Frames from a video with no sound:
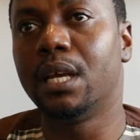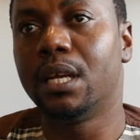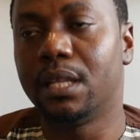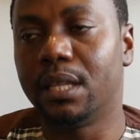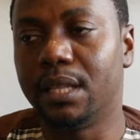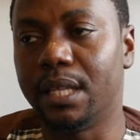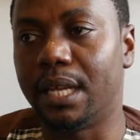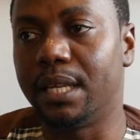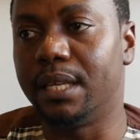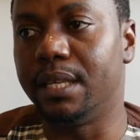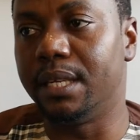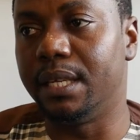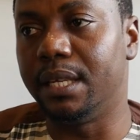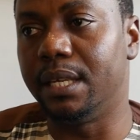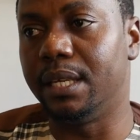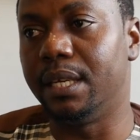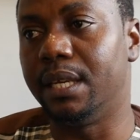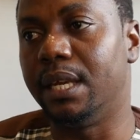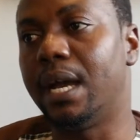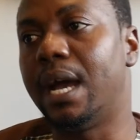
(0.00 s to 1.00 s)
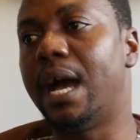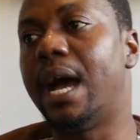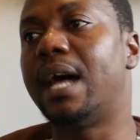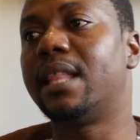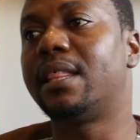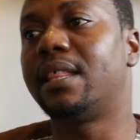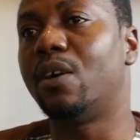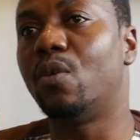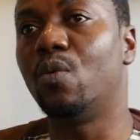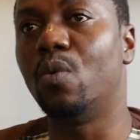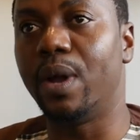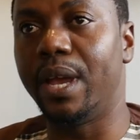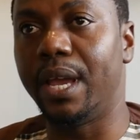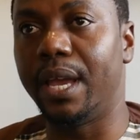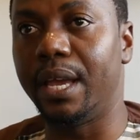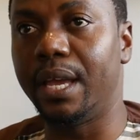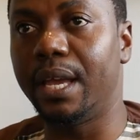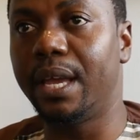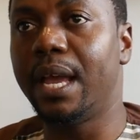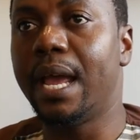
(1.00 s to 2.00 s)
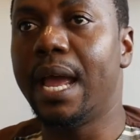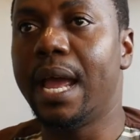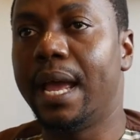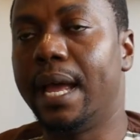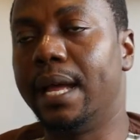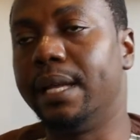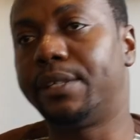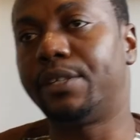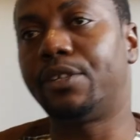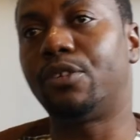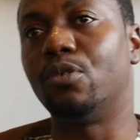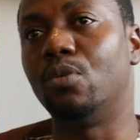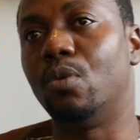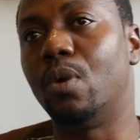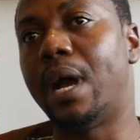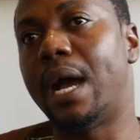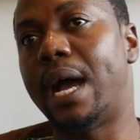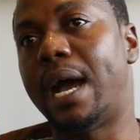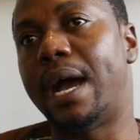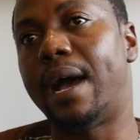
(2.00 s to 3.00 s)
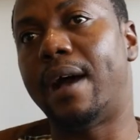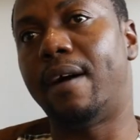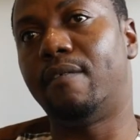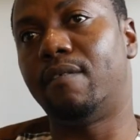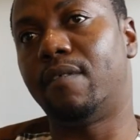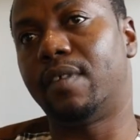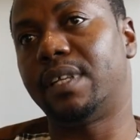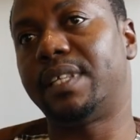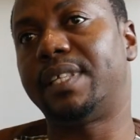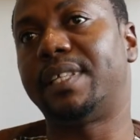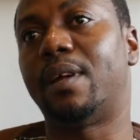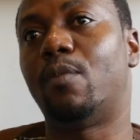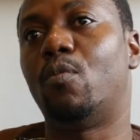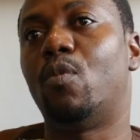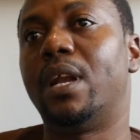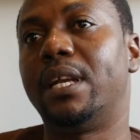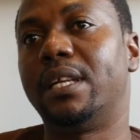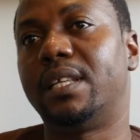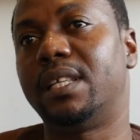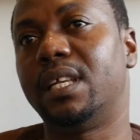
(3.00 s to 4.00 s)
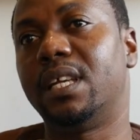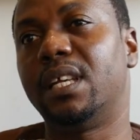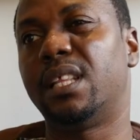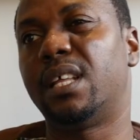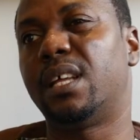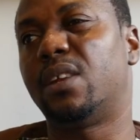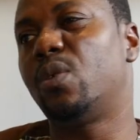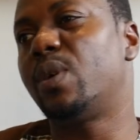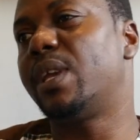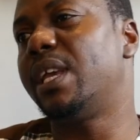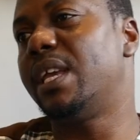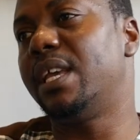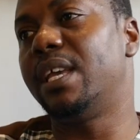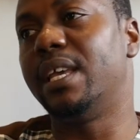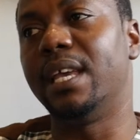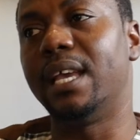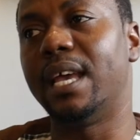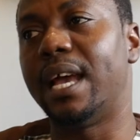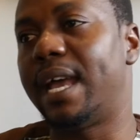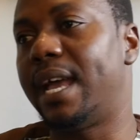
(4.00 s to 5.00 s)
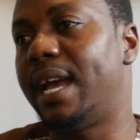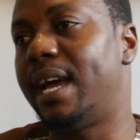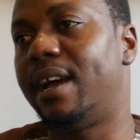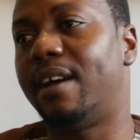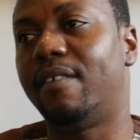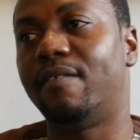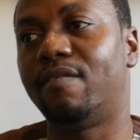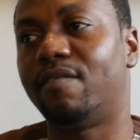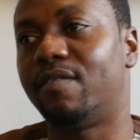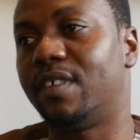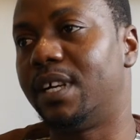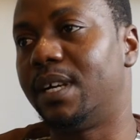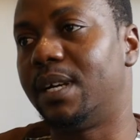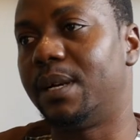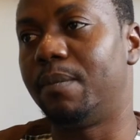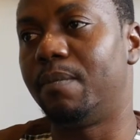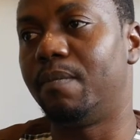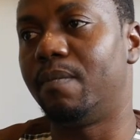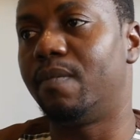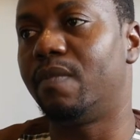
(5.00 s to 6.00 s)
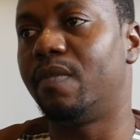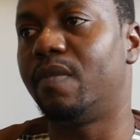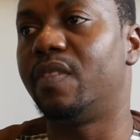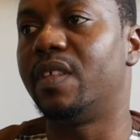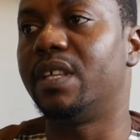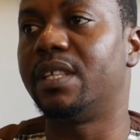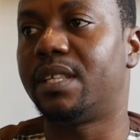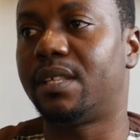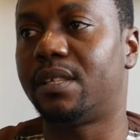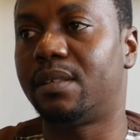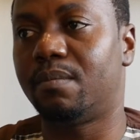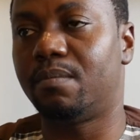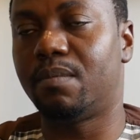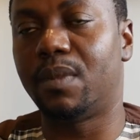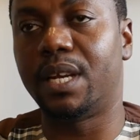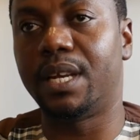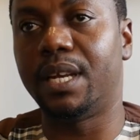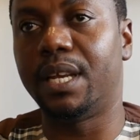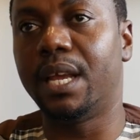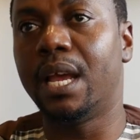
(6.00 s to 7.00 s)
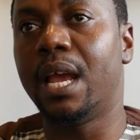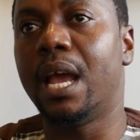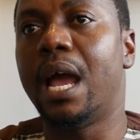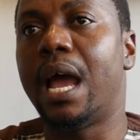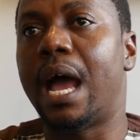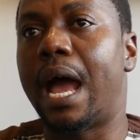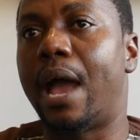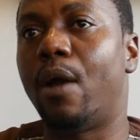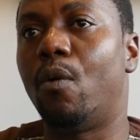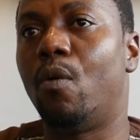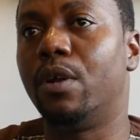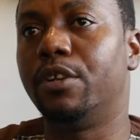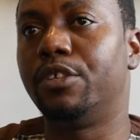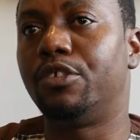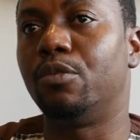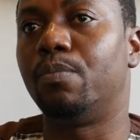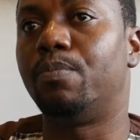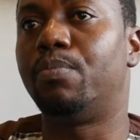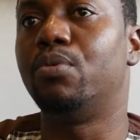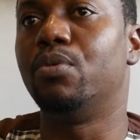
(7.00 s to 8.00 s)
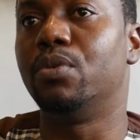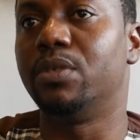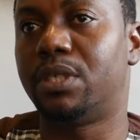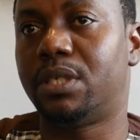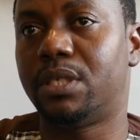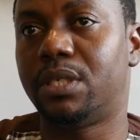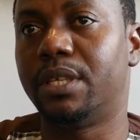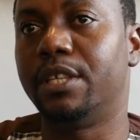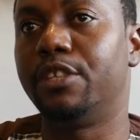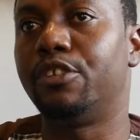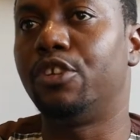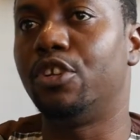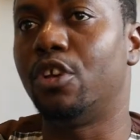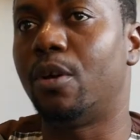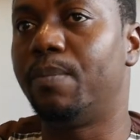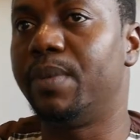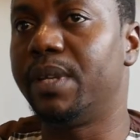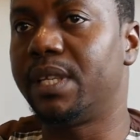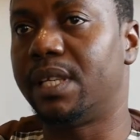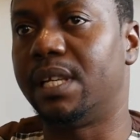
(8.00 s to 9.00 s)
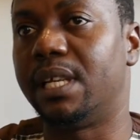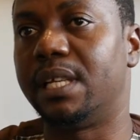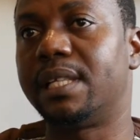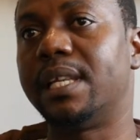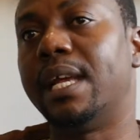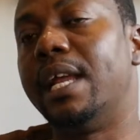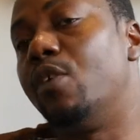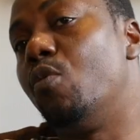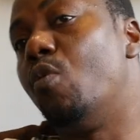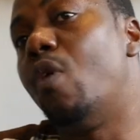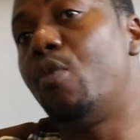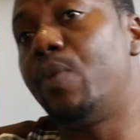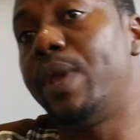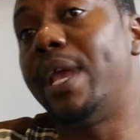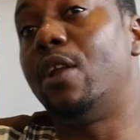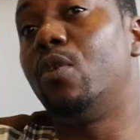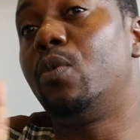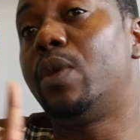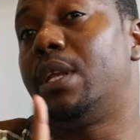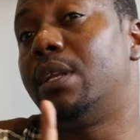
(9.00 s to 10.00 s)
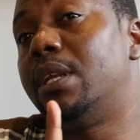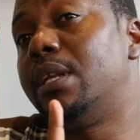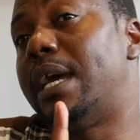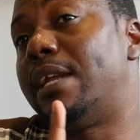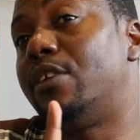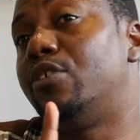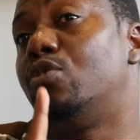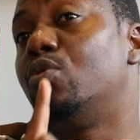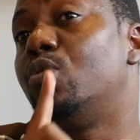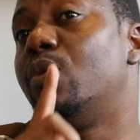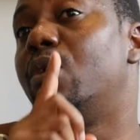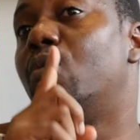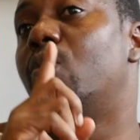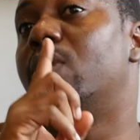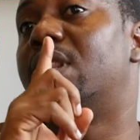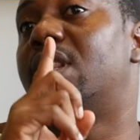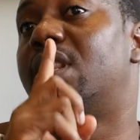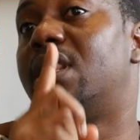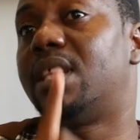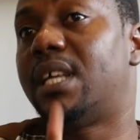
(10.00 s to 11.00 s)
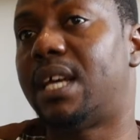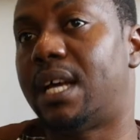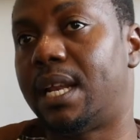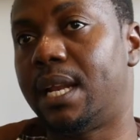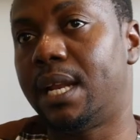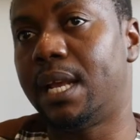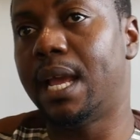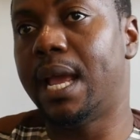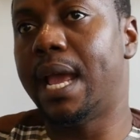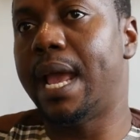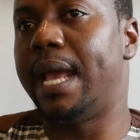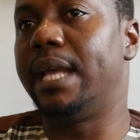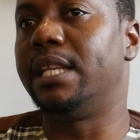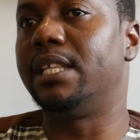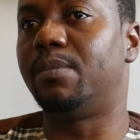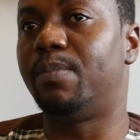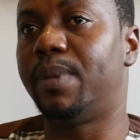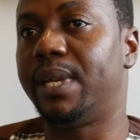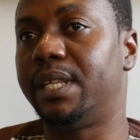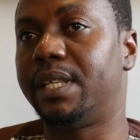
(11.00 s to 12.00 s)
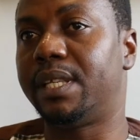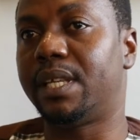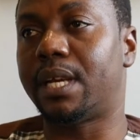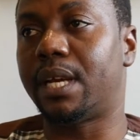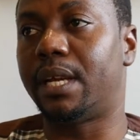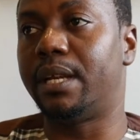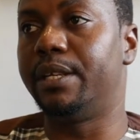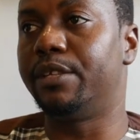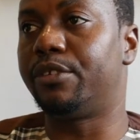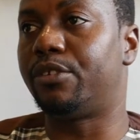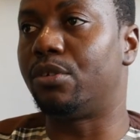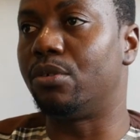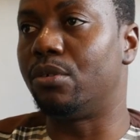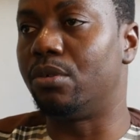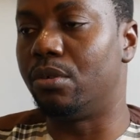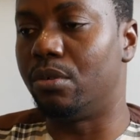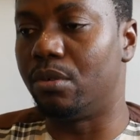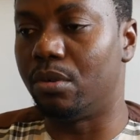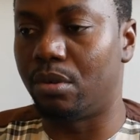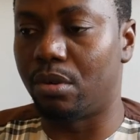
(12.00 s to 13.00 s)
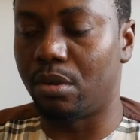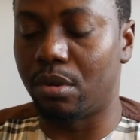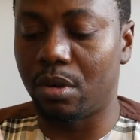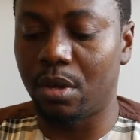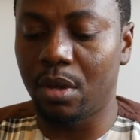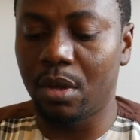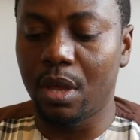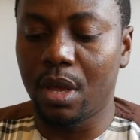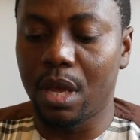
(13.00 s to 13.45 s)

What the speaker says: Then the other way is to have someone say that, okay, I have this money, I want to push into your business. And what we are looking at doing with that is basically to